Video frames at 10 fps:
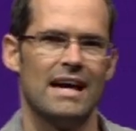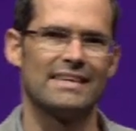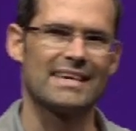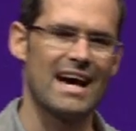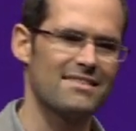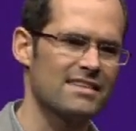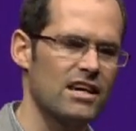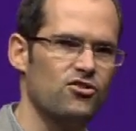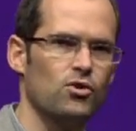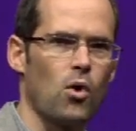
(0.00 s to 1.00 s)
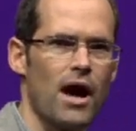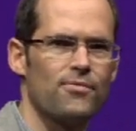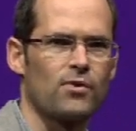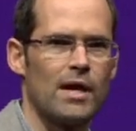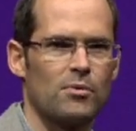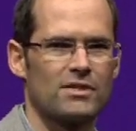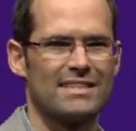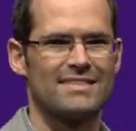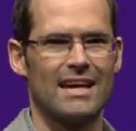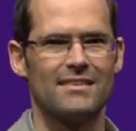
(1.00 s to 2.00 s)
and the Cascades UI framework
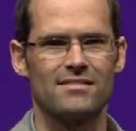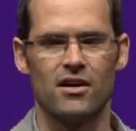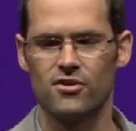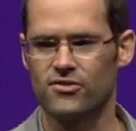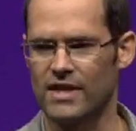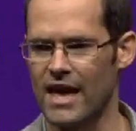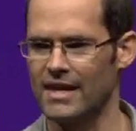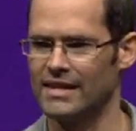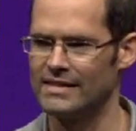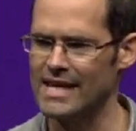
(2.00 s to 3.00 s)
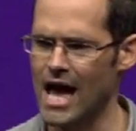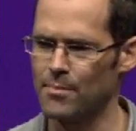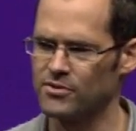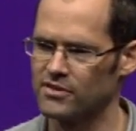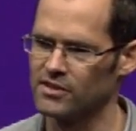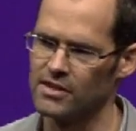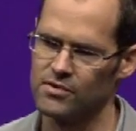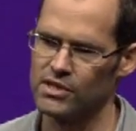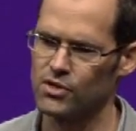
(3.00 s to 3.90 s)
to sense, understand, and adapt to deliver an